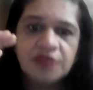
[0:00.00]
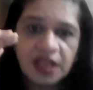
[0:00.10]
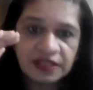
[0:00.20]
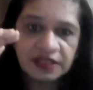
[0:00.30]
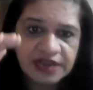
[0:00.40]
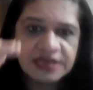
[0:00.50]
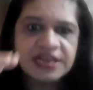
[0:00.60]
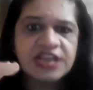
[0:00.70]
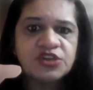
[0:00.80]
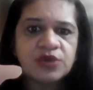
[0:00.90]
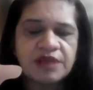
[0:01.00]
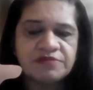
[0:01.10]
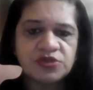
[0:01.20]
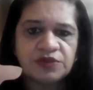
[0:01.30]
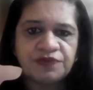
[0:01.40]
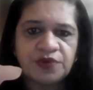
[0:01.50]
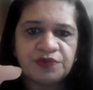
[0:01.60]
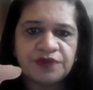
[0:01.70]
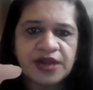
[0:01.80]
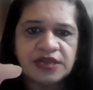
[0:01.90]
that need to come to the
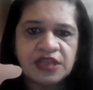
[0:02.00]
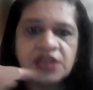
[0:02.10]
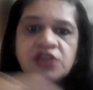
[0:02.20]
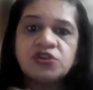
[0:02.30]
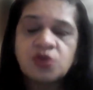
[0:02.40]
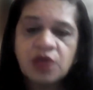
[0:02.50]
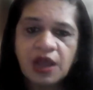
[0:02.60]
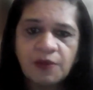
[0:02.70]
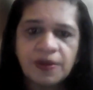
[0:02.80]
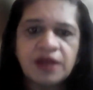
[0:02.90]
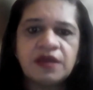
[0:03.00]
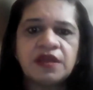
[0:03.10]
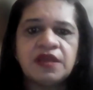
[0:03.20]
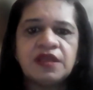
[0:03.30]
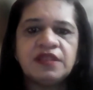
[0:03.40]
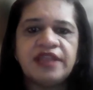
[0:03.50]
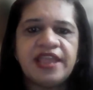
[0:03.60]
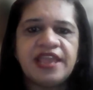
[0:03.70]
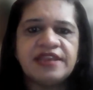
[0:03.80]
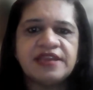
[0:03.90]
forefront to cover the
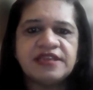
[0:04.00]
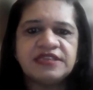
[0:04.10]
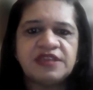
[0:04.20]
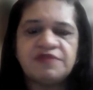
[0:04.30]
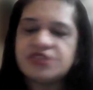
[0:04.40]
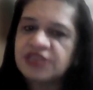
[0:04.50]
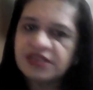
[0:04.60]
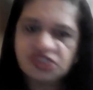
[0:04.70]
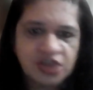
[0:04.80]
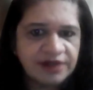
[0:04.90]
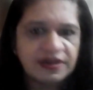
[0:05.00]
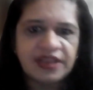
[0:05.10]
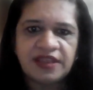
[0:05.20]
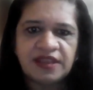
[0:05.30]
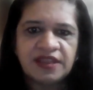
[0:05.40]
areas which are generally